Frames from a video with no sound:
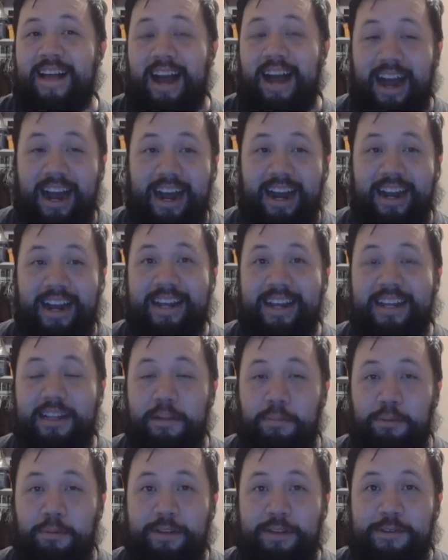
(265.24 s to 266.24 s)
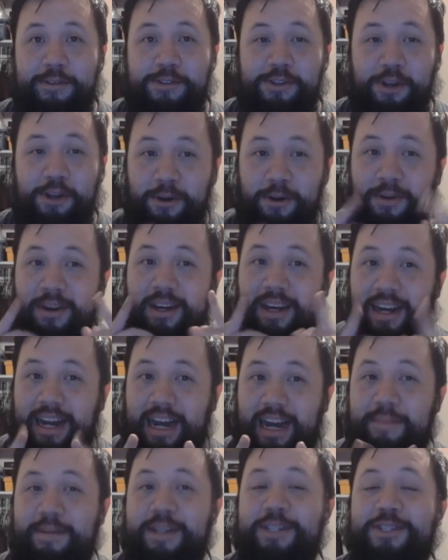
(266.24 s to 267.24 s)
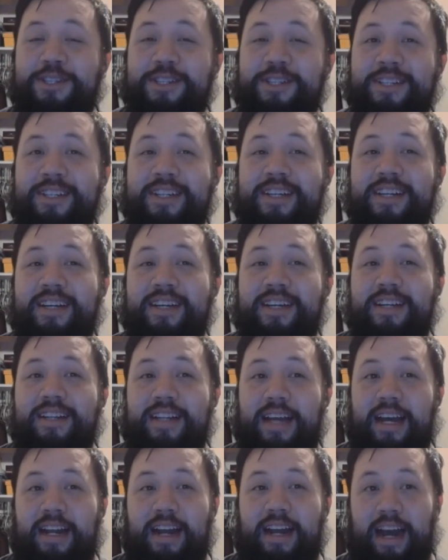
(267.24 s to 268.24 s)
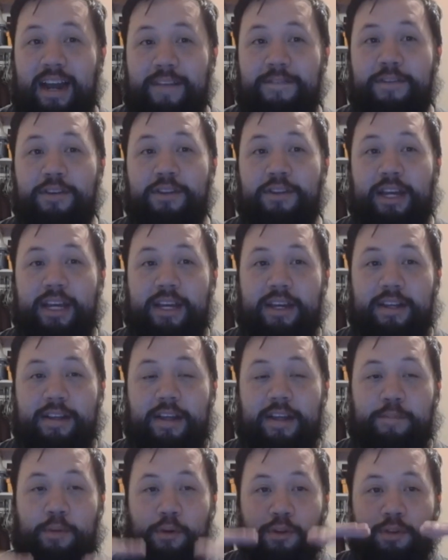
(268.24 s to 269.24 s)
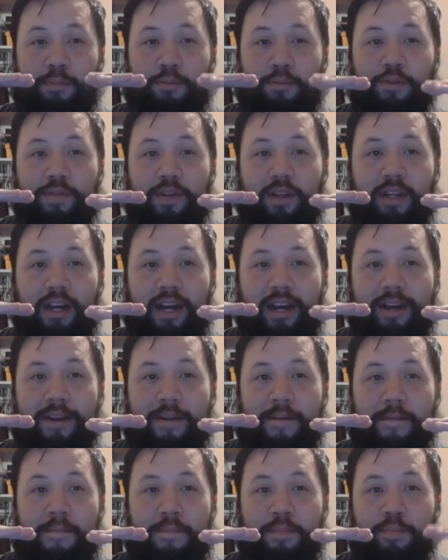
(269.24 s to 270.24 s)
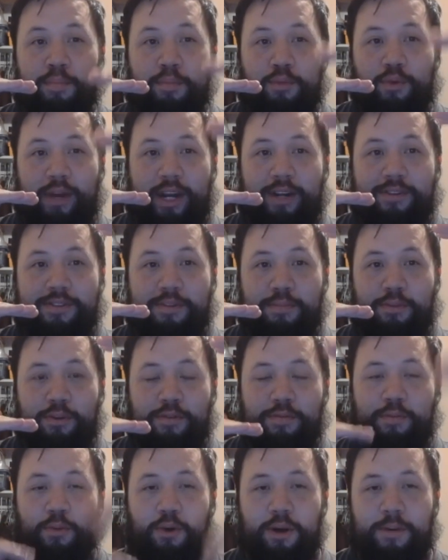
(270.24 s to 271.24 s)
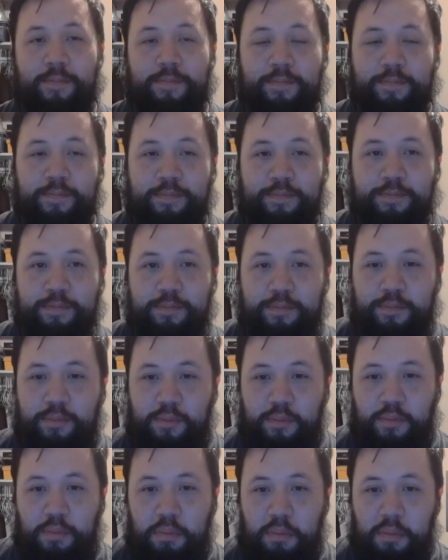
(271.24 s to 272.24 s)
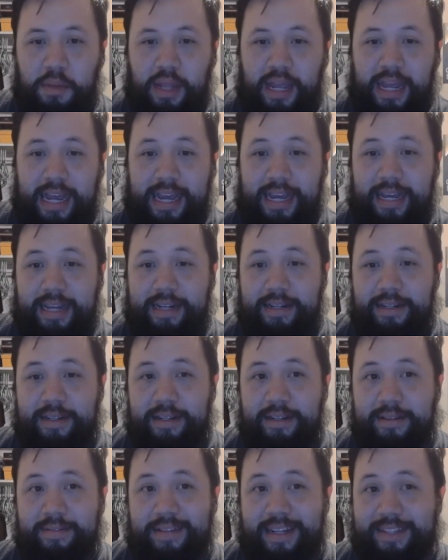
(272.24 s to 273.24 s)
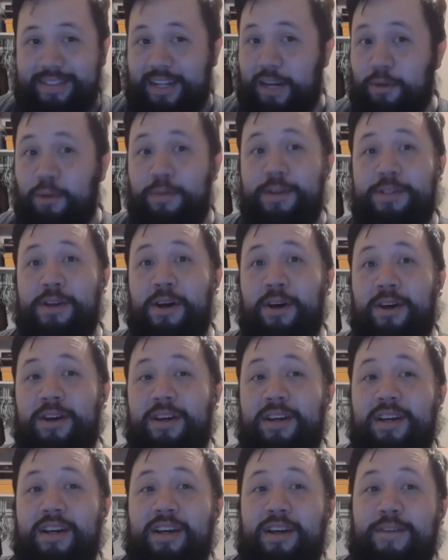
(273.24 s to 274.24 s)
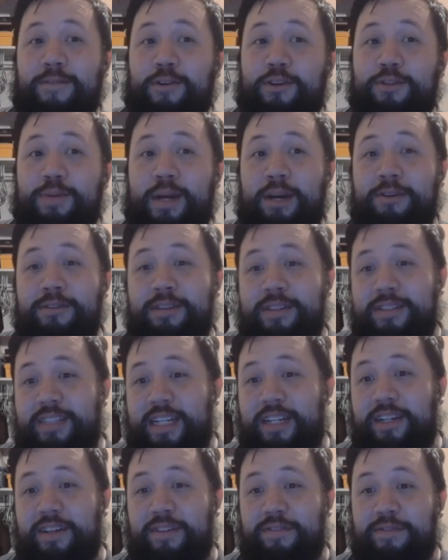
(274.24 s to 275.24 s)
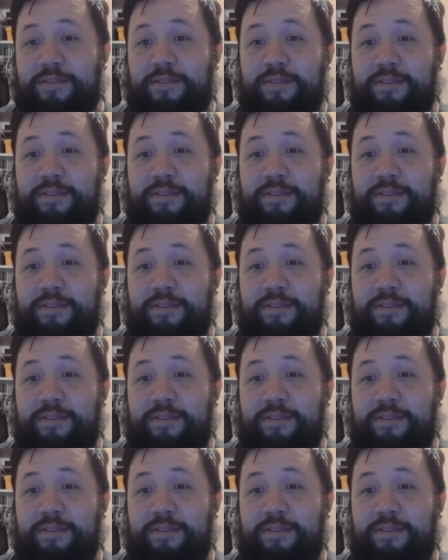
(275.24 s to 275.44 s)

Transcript: I, in the preview show, I mentioned that I feel like they both improved a lot. Moreno's improved more. And that's kind of what we saw. First round, tentative.